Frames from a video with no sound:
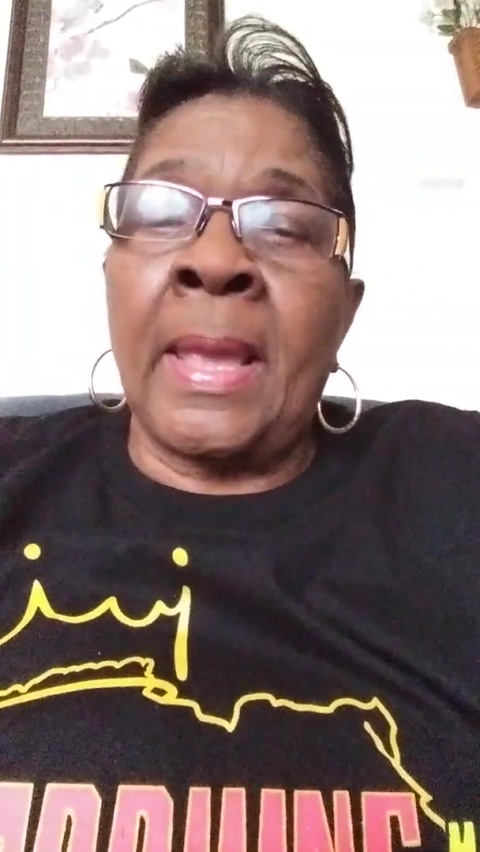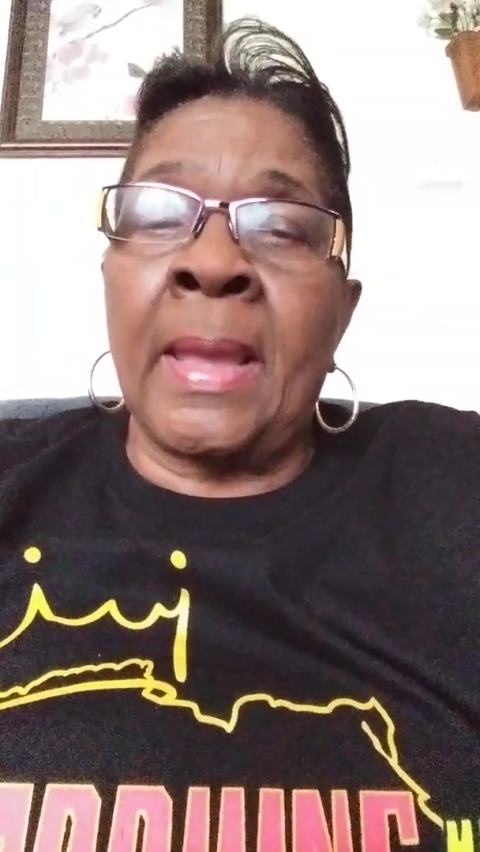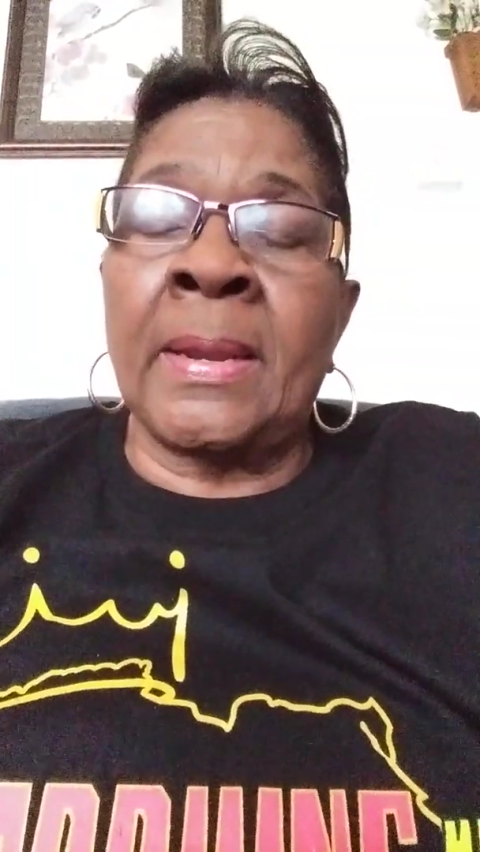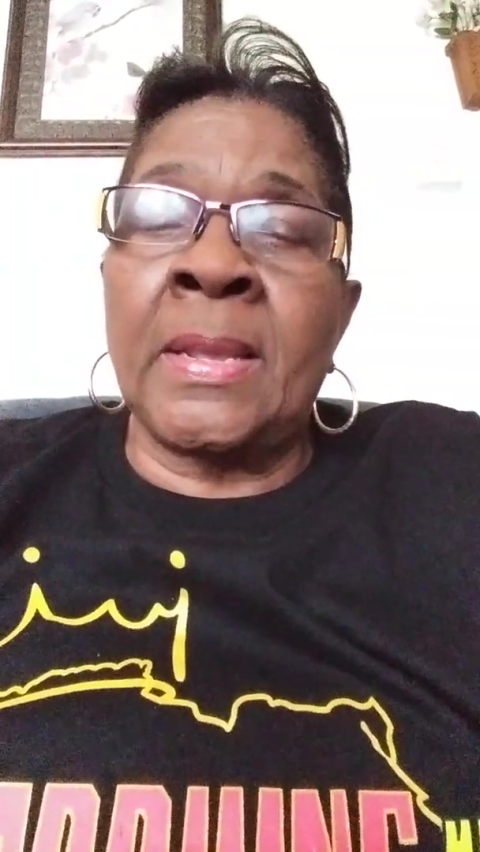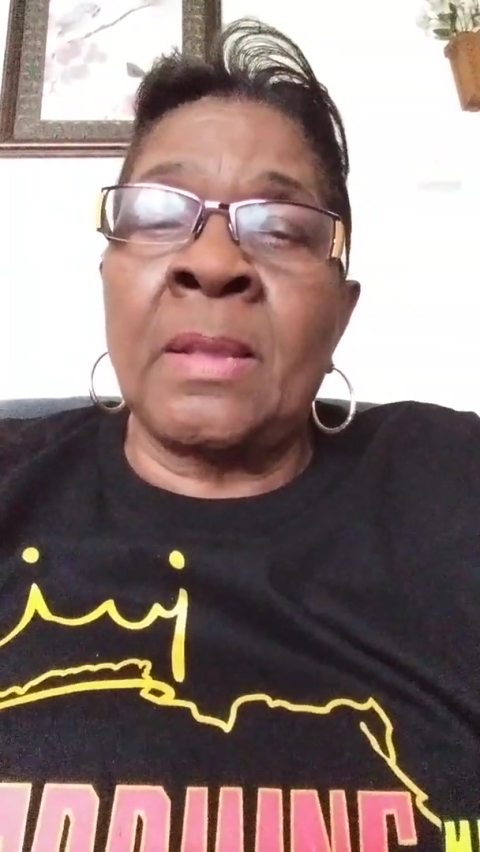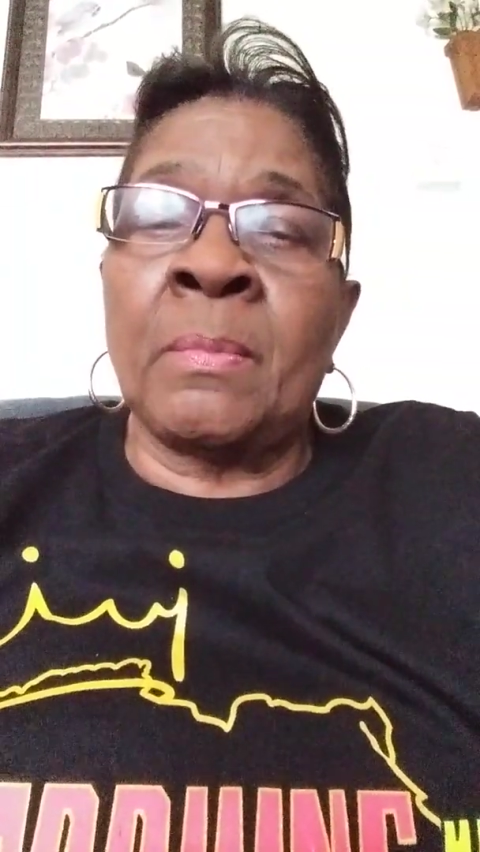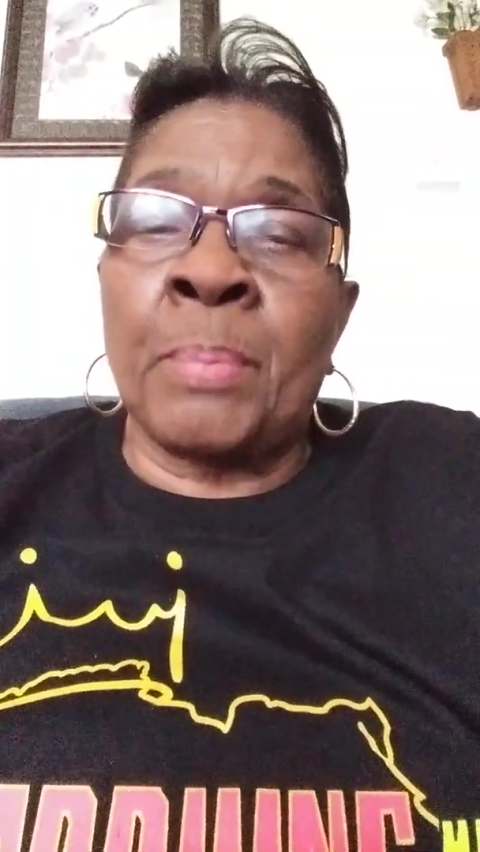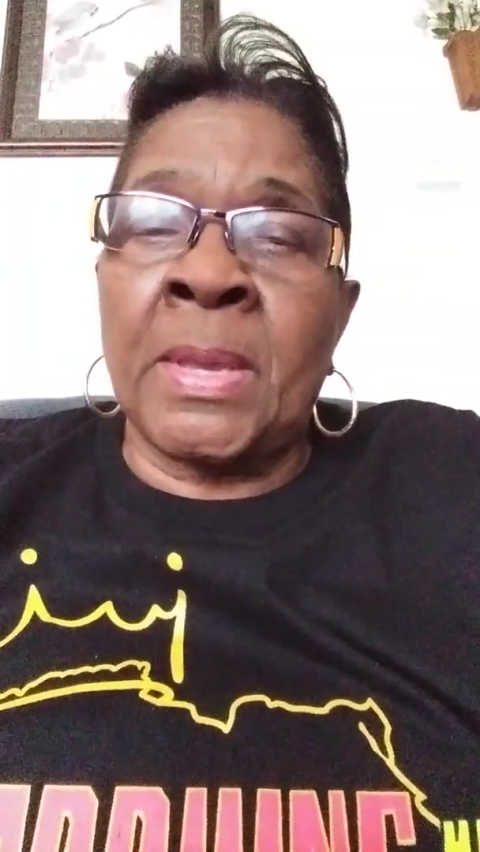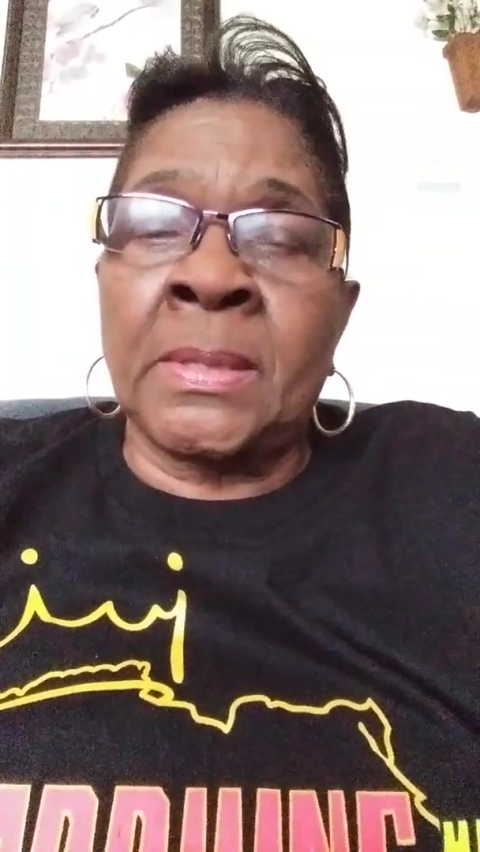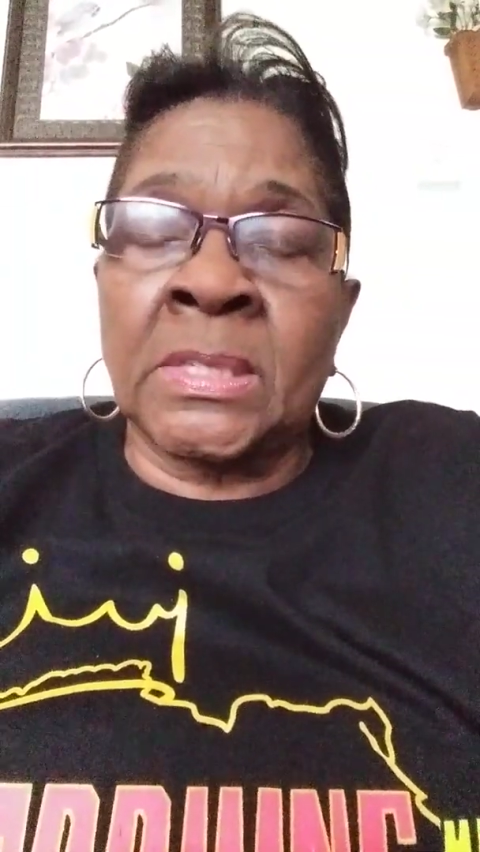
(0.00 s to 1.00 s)
and eat
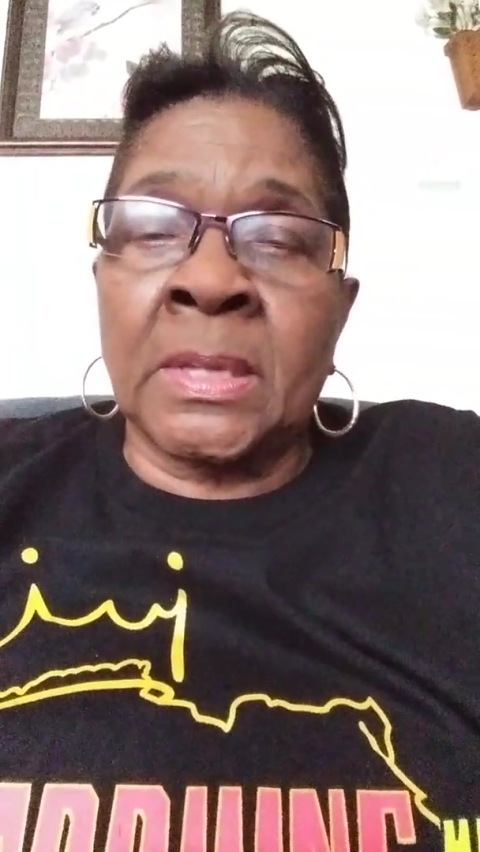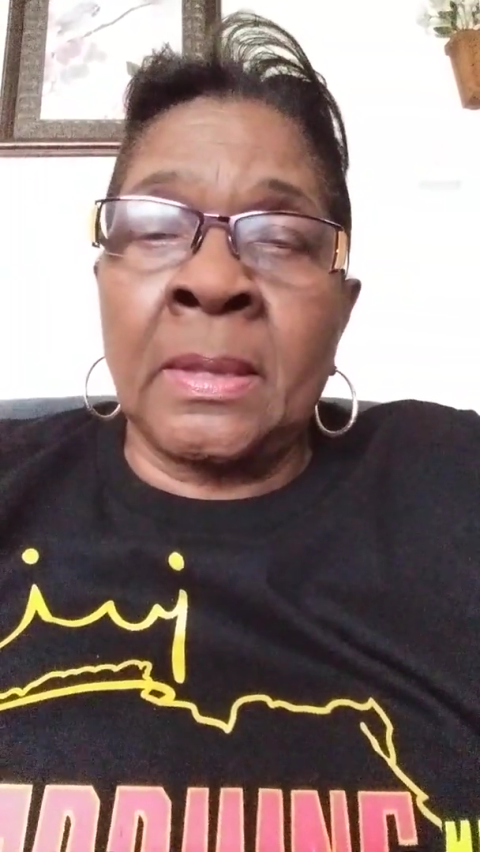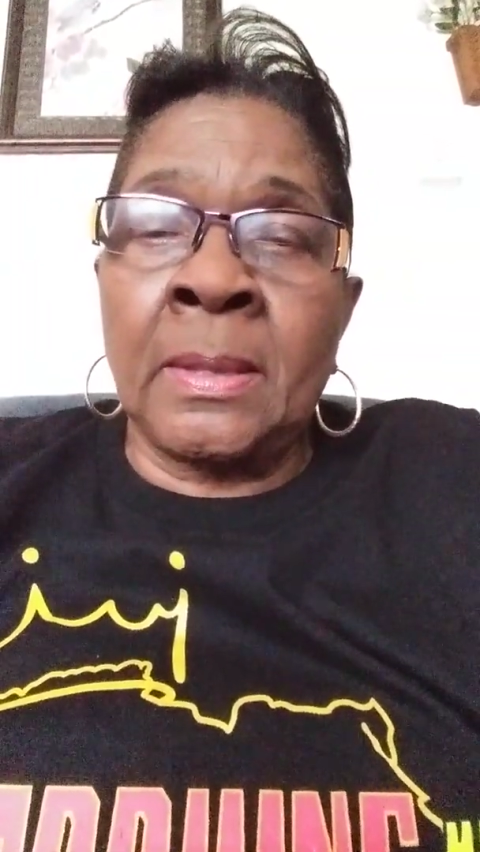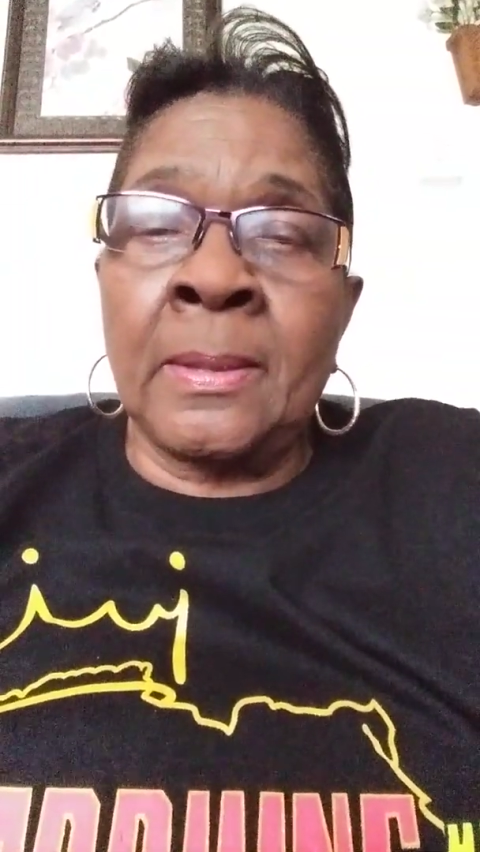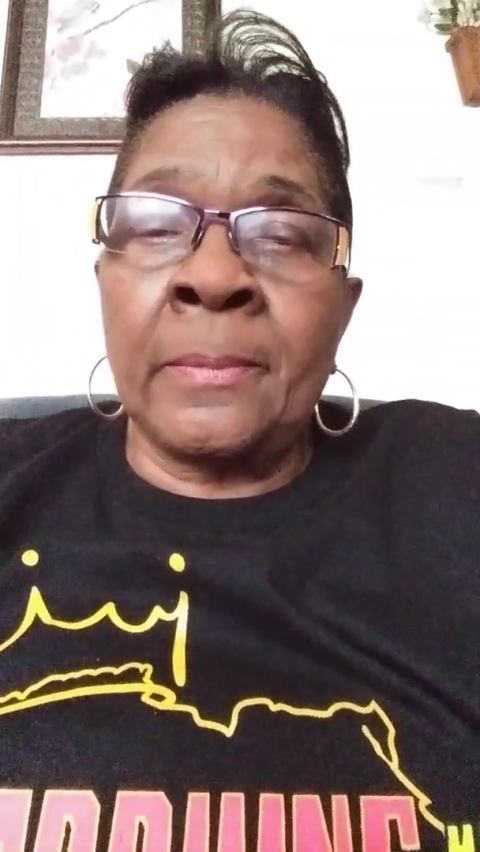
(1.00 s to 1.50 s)
pizza?